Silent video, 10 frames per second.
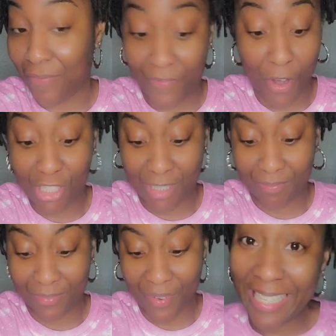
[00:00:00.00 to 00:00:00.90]
version.
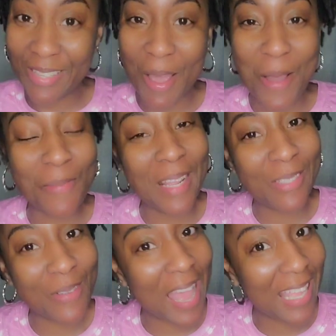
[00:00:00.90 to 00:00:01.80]
So I hope that
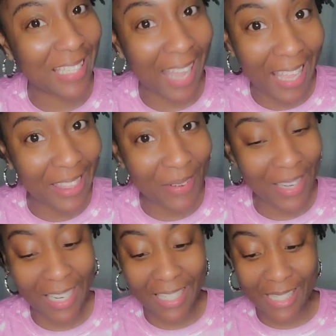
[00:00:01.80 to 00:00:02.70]
you guys like the way
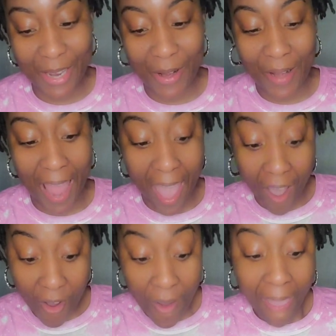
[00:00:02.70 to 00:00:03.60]
that this turned
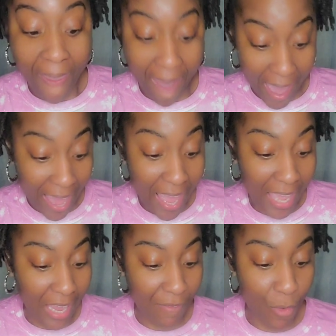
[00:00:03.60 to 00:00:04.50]
out.
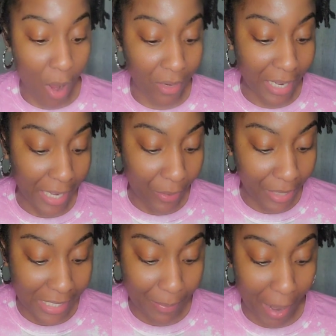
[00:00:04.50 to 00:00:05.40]
And if you all didn't
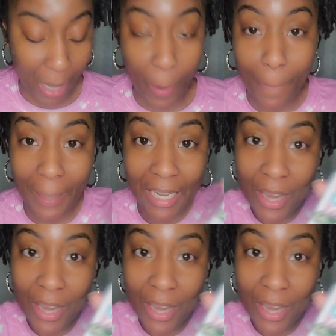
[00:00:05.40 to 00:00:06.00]
notice my little money